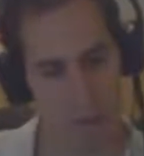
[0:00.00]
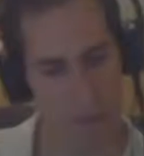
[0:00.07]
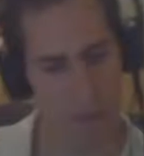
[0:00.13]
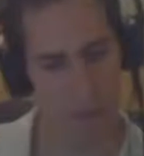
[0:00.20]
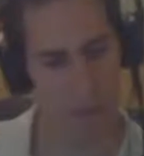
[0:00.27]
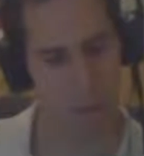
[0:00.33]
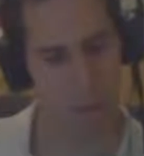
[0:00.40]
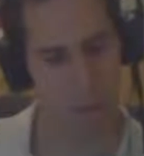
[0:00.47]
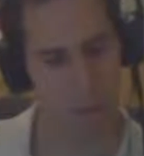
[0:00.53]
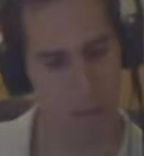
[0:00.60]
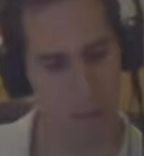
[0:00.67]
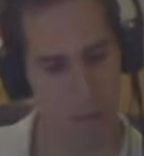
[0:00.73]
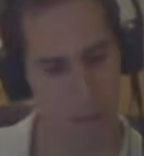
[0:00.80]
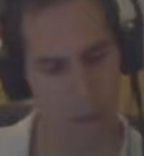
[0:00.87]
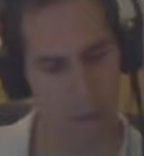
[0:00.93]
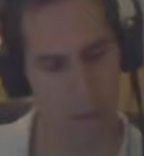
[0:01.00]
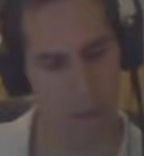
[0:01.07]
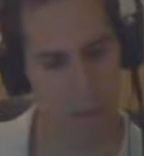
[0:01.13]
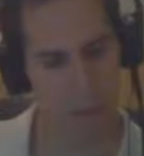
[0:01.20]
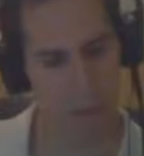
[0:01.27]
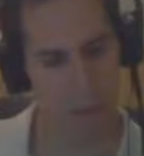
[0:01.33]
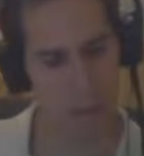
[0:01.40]
the
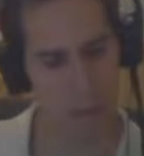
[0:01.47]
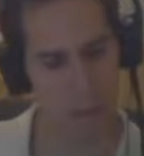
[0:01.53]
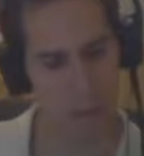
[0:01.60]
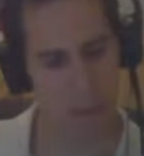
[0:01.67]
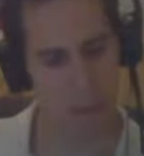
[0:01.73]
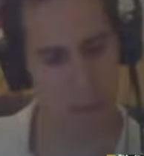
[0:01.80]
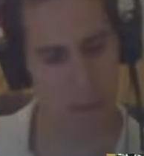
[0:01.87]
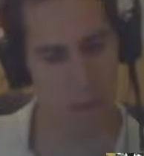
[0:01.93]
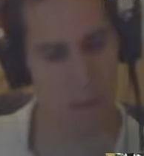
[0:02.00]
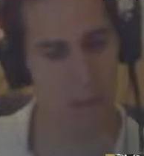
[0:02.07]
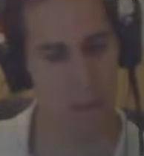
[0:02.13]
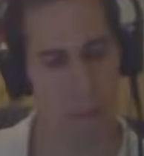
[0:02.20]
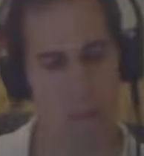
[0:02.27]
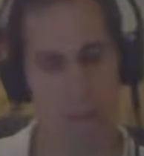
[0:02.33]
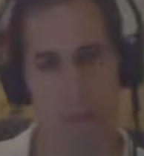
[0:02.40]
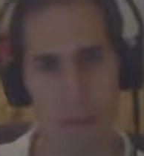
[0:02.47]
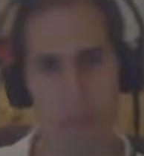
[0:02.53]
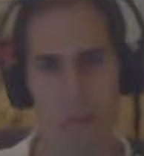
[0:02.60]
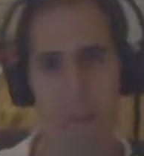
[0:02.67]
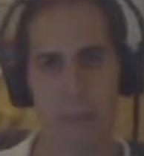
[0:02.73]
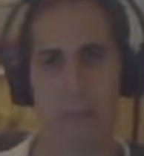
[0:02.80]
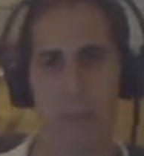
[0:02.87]
environment you're installing
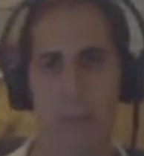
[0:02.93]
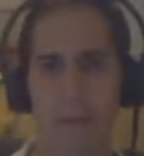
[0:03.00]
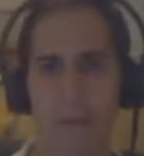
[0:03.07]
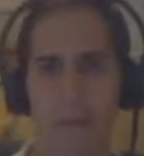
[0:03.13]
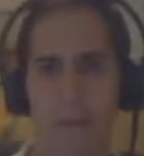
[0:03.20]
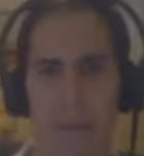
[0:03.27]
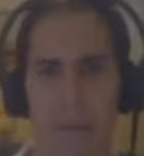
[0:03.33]
into.